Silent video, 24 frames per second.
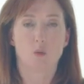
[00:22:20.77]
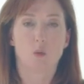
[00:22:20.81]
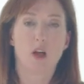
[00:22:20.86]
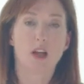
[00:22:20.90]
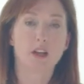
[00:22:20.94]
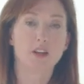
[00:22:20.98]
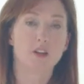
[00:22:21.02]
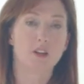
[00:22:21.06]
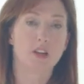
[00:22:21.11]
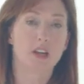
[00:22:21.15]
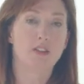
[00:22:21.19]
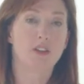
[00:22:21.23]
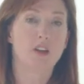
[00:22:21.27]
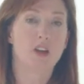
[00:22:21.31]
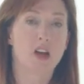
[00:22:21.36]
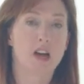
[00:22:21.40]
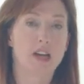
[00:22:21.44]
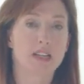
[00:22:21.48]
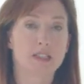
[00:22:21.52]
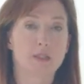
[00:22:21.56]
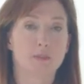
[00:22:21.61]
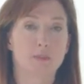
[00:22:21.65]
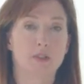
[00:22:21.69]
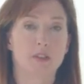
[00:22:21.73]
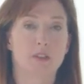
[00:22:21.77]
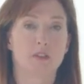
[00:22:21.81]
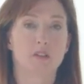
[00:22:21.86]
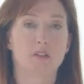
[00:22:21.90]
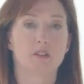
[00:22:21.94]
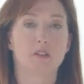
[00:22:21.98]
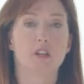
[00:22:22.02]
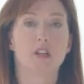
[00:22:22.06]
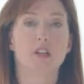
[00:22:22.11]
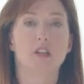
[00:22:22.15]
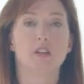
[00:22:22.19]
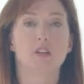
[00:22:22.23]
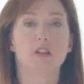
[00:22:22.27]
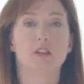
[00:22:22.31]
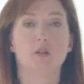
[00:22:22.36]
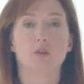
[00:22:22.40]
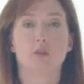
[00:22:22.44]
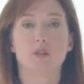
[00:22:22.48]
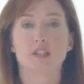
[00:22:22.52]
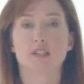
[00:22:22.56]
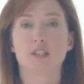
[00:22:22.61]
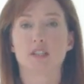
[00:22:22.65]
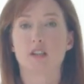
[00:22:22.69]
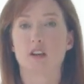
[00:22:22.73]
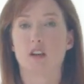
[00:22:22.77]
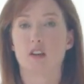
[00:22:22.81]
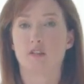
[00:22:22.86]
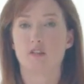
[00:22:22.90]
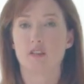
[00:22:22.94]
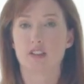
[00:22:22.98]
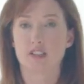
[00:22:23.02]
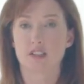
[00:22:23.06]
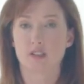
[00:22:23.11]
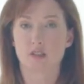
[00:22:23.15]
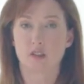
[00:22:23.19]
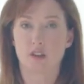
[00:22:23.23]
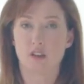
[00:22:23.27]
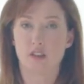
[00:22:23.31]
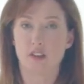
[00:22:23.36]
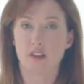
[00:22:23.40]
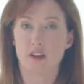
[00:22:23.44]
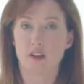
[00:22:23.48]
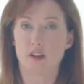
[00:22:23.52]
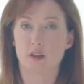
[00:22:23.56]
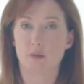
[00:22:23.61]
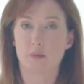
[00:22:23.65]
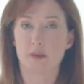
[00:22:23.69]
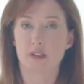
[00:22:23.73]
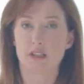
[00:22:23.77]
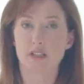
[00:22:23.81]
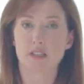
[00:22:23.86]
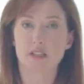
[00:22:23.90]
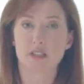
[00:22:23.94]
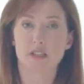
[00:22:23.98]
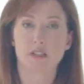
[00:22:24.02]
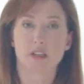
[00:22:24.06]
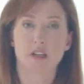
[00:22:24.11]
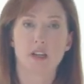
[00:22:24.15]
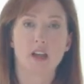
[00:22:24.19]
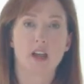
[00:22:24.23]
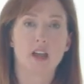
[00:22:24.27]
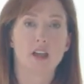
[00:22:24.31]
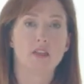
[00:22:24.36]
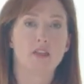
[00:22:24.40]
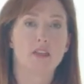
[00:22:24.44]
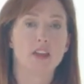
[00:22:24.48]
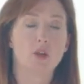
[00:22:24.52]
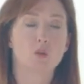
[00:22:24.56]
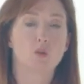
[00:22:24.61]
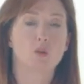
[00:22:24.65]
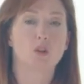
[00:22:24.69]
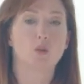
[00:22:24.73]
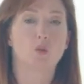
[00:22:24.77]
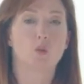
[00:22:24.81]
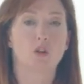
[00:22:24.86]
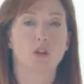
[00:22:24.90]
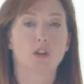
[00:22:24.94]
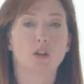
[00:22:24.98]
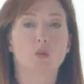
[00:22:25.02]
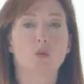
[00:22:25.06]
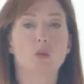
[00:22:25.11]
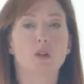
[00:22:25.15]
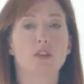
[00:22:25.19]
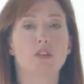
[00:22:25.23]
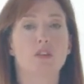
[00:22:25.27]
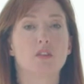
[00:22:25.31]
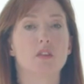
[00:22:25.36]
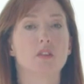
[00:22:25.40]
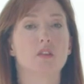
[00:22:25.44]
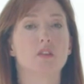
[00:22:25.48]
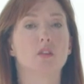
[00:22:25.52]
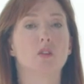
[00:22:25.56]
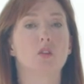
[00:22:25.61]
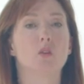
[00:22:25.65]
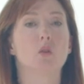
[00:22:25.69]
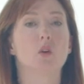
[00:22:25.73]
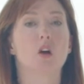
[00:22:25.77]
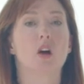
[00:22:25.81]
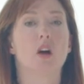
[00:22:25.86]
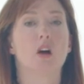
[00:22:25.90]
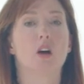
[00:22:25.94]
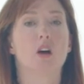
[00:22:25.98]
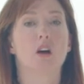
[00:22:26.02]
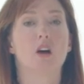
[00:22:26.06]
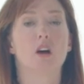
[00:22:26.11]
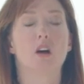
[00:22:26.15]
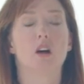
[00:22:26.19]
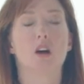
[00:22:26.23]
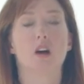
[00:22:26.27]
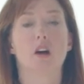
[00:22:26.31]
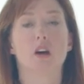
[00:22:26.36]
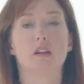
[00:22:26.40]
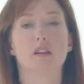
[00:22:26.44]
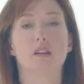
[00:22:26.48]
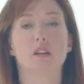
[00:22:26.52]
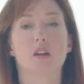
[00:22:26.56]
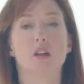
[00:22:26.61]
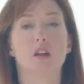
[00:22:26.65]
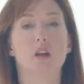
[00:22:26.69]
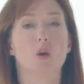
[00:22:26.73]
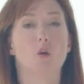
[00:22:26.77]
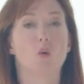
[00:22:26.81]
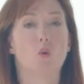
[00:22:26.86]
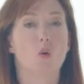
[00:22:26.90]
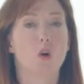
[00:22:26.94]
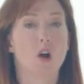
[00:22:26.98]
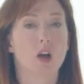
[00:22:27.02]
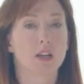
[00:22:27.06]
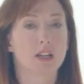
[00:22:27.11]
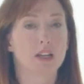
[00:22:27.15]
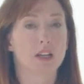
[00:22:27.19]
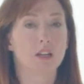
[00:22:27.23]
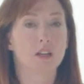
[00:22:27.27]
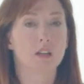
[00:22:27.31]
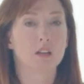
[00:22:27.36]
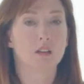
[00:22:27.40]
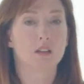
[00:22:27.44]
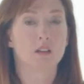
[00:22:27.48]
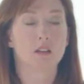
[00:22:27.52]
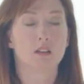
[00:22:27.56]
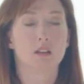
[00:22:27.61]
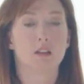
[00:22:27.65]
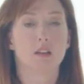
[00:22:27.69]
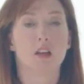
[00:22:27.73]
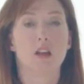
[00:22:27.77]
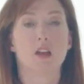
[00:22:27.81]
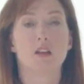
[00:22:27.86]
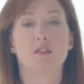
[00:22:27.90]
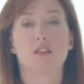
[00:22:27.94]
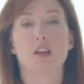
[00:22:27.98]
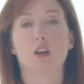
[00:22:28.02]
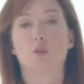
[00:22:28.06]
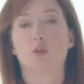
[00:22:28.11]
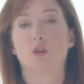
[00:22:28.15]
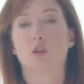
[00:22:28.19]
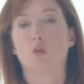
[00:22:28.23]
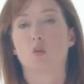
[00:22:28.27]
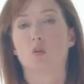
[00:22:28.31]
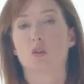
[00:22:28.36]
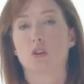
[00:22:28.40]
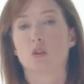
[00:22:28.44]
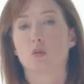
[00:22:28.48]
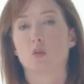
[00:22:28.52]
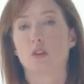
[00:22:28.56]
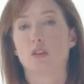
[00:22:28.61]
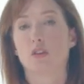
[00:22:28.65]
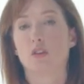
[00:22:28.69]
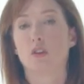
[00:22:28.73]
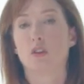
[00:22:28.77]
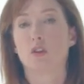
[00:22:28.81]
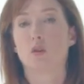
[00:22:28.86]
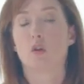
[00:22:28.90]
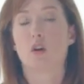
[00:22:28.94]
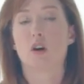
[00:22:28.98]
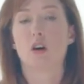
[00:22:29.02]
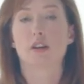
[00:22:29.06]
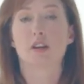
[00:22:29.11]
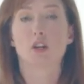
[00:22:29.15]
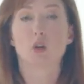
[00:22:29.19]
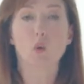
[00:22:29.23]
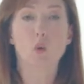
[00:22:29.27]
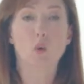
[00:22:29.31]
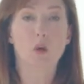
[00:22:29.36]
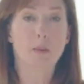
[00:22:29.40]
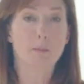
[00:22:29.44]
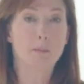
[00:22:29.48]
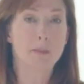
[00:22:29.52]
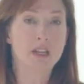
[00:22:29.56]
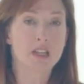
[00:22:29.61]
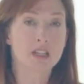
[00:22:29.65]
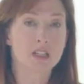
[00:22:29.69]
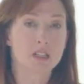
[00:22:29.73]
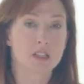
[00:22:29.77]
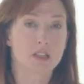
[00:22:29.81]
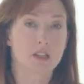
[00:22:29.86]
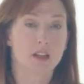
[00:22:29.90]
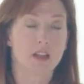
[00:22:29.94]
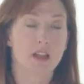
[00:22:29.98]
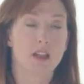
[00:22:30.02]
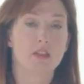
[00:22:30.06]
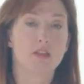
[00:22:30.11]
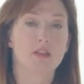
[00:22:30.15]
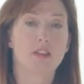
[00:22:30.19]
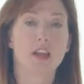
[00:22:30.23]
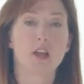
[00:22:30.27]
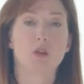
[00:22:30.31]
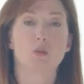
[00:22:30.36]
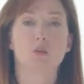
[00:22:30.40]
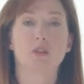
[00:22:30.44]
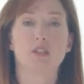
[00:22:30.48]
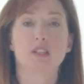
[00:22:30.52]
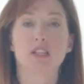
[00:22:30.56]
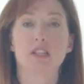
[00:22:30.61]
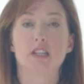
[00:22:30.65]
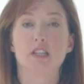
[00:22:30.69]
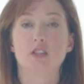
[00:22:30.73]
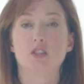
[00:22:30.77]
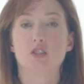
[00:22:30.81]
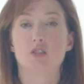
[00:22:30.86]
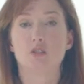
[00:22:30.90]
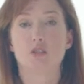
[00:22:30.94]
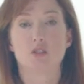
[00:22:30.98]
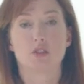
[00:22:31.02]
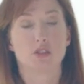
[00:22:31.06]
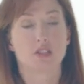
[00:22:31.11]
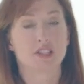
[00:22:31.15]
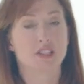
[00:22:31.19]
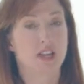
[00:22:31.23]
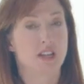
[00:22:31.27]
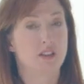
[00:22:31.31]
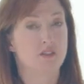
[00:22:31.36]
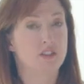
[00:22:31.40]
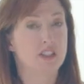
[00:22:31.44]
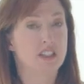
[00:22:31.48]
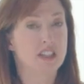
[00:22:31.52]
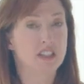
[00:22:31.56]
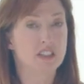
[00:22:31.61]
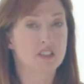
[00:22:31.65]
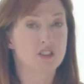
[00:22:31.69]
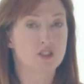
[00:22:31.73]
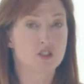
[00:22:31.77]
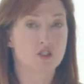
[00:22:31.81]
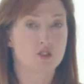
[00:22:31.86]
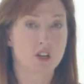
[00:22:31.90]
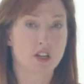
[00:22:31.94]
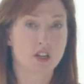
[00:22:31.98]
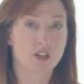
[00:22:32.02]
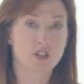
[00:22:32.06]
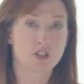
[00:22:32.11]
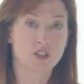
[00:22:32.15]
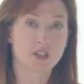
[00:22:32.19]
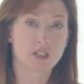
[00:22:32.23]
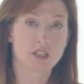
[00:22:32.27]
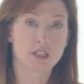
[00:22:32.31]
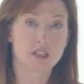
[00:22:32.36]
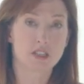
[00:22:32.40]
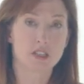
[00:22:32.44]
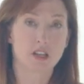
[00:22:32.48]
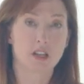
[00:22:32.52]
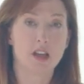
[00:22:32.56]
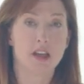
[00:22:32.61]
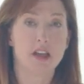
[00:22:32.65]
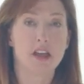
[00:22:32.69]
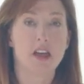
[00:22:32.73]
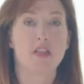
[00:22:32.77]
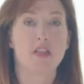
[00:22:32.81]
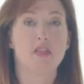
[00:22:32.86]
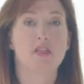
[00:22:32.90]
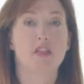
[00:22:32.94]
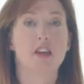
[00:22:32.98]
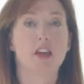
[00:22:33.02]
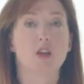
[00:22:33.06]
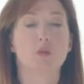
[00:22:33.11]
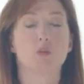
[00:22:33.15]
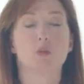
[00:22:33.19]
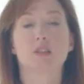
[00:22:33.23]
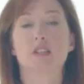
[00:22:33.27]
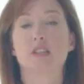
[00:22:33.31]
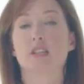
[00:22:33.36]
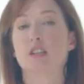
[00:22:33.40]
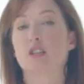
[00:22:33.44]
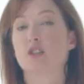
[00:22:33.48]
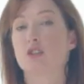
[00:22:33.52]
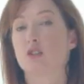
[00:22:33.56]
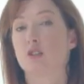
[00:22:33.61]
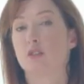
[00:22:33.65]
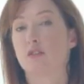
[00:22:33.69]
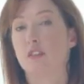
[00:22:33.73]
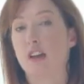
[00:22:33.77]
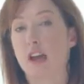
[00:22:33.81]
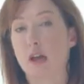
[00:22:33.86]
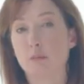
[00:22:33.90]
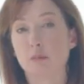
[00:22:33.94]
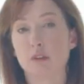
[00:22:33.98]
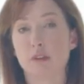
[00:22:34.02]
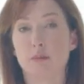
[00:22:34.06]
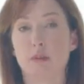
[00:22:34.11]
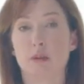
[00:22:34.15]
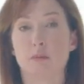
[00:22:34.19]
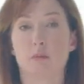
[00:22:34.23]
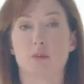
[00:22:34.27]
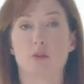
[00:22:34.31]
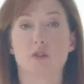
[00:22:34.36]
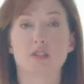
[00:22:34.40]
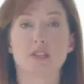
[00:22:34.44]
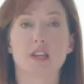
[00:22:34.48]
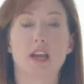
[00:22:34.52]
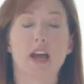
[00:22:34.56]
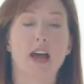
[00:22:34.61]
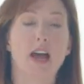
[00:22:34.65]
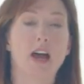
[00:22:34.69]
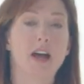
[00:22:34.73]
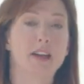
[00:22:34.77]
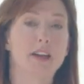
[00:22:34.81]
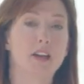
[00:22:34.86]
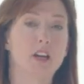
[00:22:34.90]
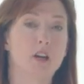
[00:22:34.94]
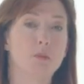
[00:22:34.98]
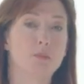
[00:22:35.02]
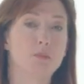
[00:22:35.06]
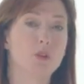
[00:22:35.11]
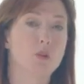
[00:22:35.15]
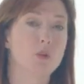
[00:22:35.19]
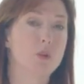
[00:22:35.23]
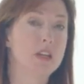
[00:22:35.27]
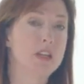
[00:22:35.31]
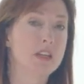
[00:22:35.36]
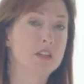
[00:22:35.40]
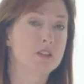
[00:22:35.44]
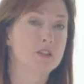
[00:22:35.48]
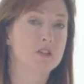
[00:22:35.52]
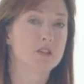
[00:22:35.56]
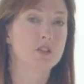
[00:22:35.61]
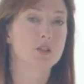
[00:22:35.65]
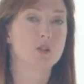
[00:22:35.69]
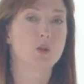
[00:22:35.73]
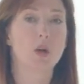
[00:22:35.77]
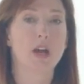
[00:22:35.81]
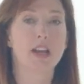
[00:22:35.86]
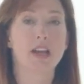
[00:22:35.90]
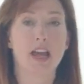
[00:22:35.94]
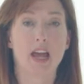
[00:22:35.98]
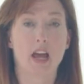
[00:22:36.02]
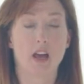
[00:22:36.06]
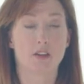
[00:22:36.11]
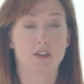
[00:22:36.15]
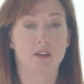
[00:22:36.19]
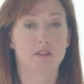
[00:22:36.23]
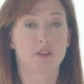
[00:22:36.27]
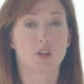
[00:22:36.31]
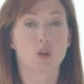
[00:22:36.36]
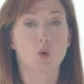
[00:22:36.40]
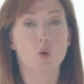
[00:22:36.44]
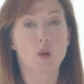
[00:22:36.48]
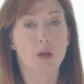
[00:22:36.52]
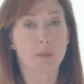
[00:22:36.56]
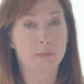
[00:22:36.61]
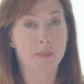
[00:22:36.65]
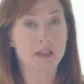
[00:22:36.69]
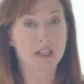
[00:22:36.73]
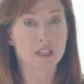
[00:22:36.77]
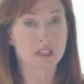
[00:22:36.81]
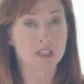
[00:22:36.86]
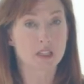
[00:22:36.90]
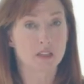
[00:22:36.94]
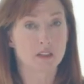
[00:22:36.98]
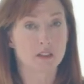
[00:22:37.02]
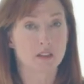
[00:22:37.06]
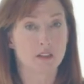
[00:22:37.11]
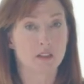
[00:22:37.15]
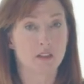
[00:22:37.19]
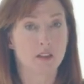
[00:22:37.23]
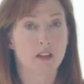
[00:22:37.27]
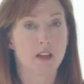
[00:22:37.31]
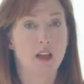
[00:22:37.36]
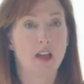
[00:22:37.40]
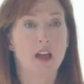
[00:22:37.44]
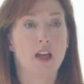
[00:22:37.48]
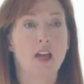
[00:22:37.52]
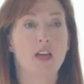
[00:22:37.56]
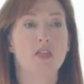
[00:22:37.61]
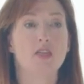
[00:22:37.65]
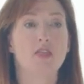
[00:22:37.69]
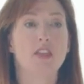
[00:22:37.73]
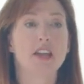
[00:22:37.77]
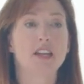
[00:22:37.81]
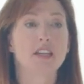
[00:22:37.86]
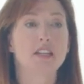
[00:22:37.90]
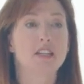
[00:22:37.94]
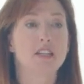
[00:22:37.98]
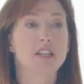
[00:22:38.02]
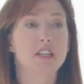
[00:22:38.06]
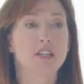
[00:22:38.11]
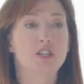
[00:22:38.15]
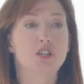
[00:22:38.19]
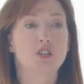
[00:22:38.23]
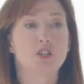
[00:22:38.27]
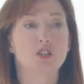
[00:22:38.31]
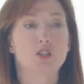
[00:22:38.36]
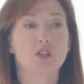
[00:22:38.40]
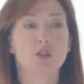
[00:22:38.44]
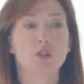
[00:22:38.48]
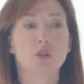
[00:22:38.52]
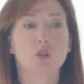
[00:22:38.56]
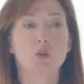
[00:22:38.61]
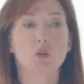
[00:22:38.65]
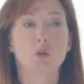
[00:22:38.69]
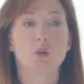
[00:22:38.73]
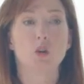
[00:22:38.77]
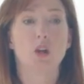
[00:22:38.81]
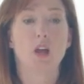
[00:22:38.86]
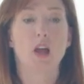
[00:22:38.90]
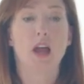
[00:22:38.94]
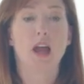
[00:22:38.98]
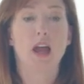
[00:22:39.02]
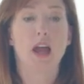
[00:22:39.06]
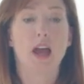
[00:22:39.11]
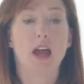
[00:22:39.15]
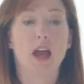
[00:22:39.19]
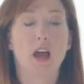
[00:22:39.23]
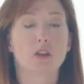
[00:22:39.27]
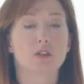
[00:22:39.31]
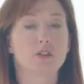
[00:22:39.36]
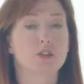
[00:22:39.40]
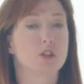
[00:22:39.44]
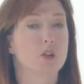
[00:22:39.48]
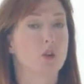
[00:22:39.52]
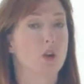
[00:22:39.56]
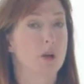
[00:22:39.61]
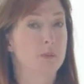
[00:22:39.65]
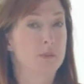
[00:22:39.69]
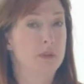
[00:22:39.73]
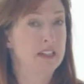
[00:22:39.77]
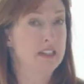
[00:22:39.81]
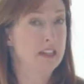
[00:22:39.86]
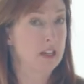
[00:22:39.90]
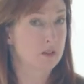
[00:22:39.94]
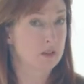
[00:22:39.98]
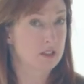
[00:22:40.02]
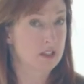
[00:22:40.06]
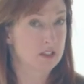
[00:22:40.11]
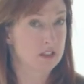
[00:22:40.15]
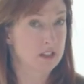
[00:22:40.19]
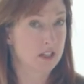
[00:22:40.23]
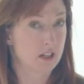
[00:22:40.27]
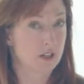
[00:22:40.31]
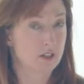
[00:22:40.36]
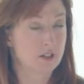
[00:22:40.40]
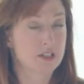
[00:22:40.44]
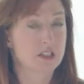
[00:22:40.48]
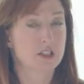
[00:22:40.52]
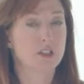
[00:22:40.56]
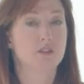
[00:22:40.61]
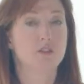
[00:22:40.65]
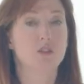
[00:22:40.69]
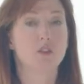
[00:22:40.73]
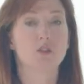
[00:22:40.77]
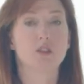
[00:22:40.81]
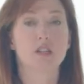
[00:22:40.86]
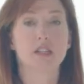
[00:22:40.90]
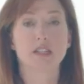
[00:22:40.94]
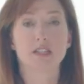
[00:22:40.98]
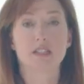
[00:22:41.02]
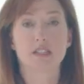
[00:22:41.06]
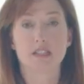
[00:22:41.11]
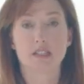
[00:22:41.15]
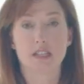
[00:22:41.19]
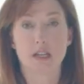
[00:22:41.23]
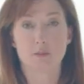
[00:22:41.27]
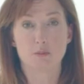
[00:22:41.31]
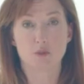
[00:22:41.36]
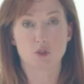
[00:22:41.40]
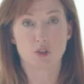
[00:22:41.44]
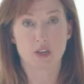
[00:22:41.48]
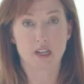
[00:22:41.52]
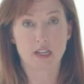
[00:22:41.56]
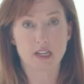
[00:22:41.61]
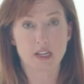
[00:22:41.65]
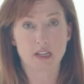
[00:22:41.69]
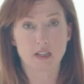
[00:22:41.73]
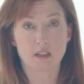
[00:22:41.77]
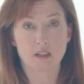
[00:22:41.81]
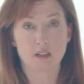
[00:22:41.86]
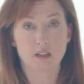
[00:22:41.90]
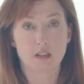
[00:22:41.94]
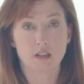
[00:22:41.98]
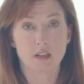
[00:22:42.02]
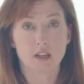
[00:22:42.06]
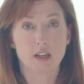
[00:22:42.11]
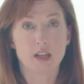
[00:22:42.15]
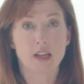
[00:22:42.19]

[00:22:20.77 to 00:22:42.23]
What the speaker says: While you're at the hospital, you will see our physical therapist. They will work with you on walking. They will work with you on equipment. They will teach you your safety instructions. They will teach your family members how to help you into and out of equipment. They teach you how to go up and down stairs if you need step training.